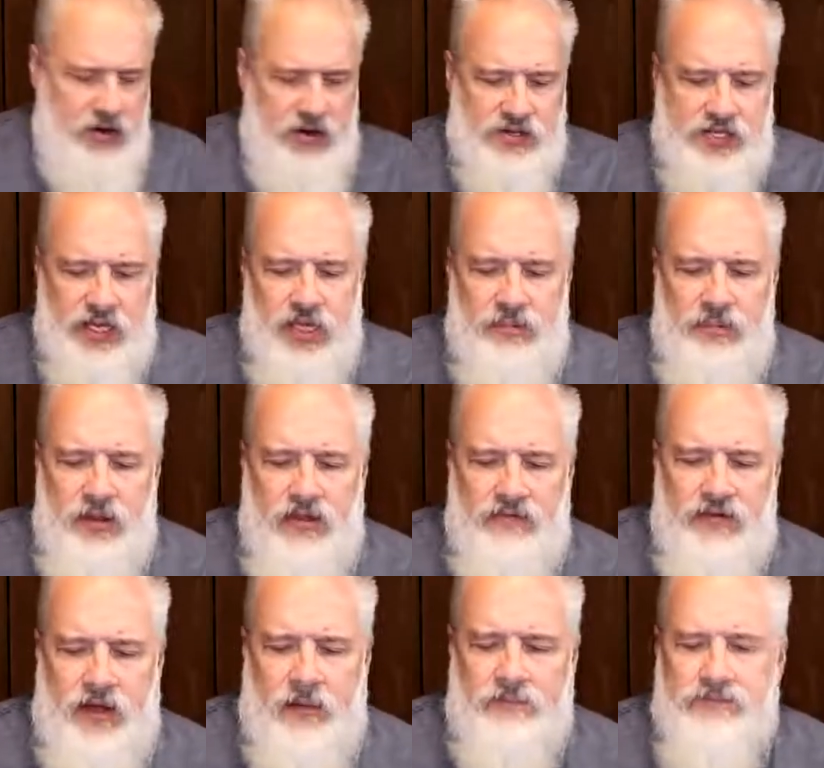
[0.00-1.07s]
Here's a couple
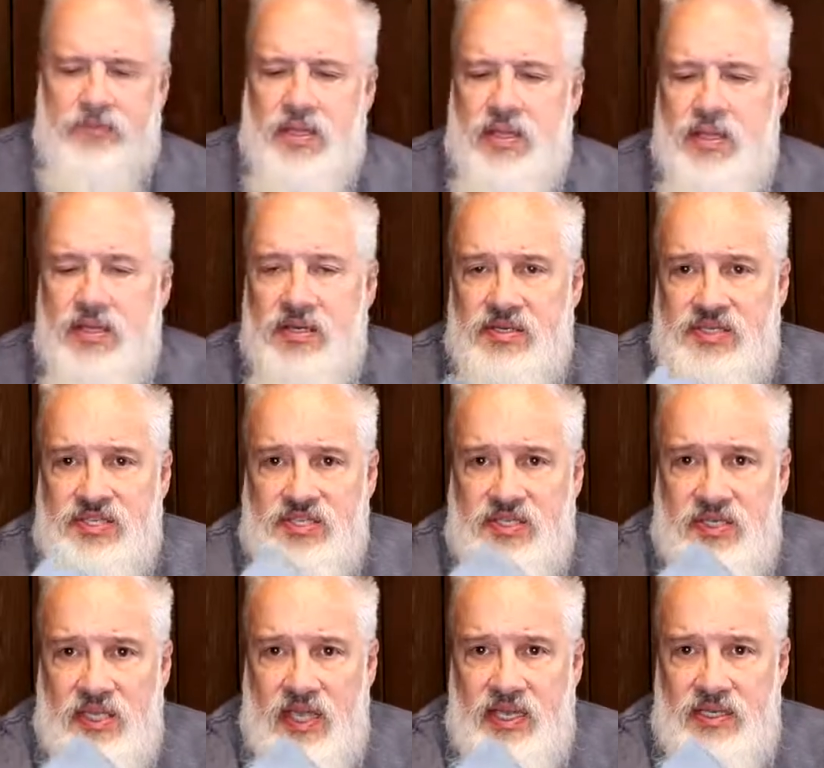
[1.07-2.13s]
of
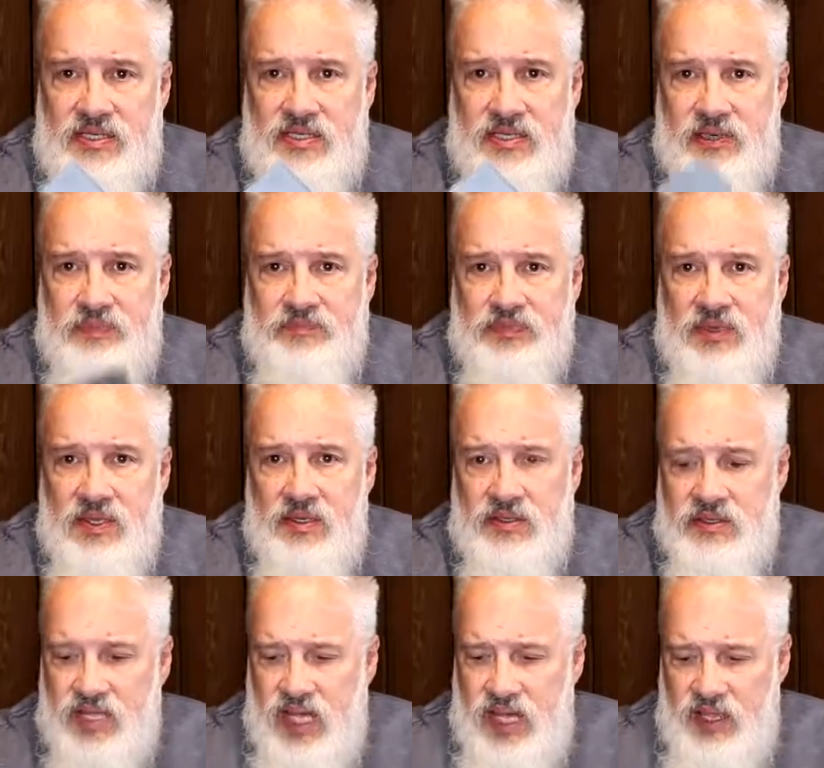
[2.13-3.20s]
slate
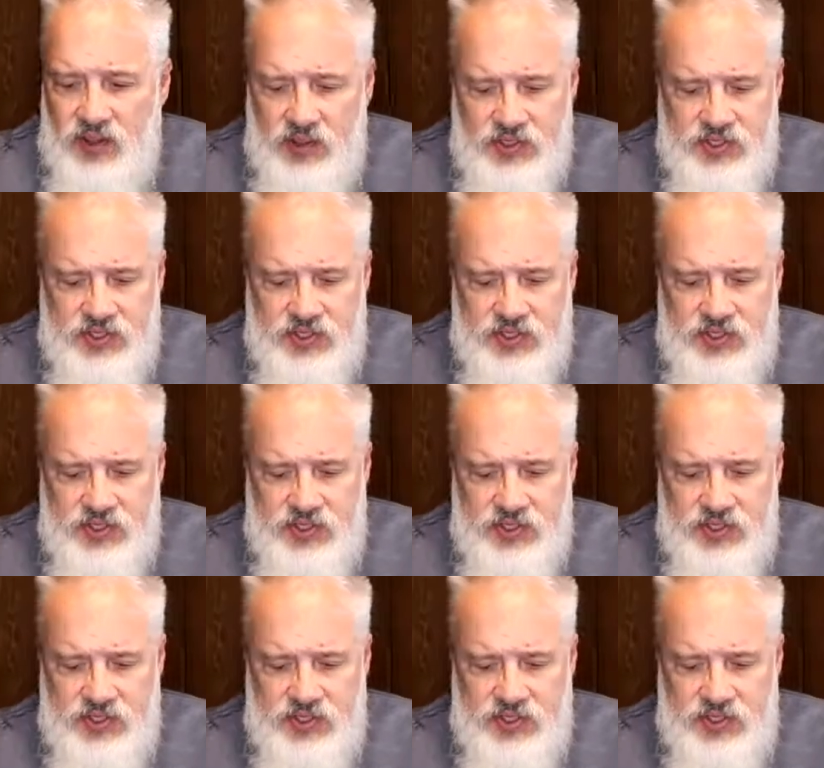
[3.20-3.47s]
tiles.